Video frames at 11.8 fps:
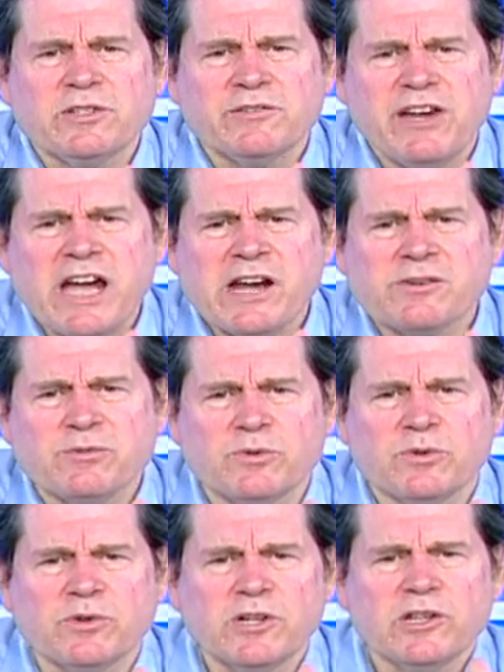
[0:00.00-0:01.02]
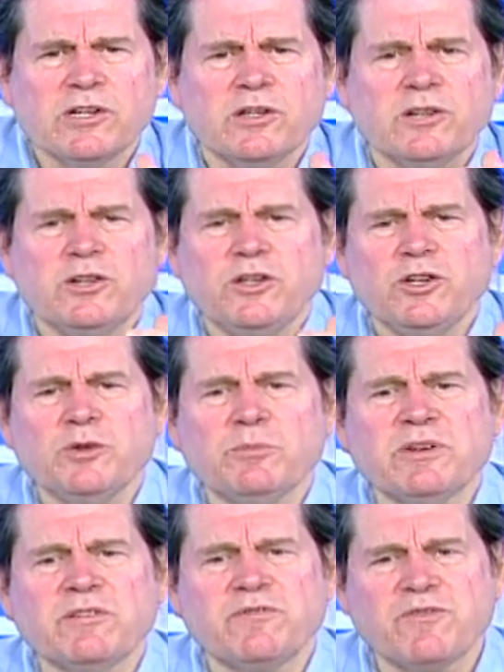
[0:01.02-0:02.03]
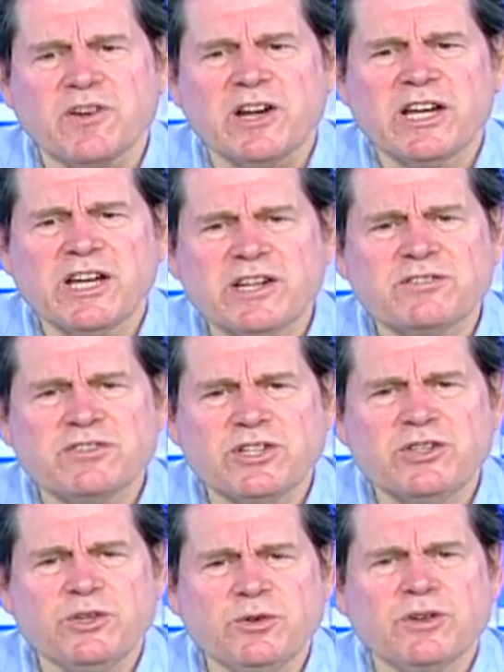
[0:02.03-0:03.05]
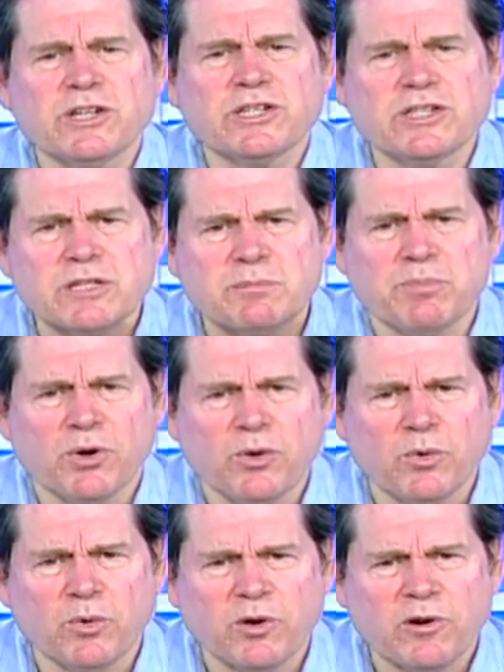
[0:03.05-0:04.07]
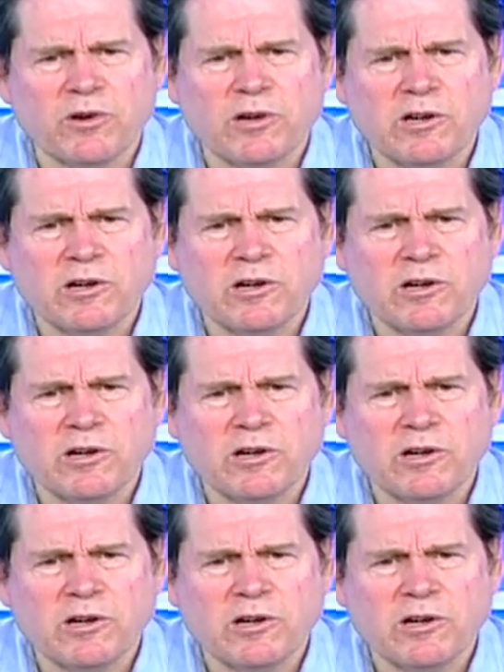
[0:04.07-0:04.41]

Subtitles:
of actual human flesh that you can support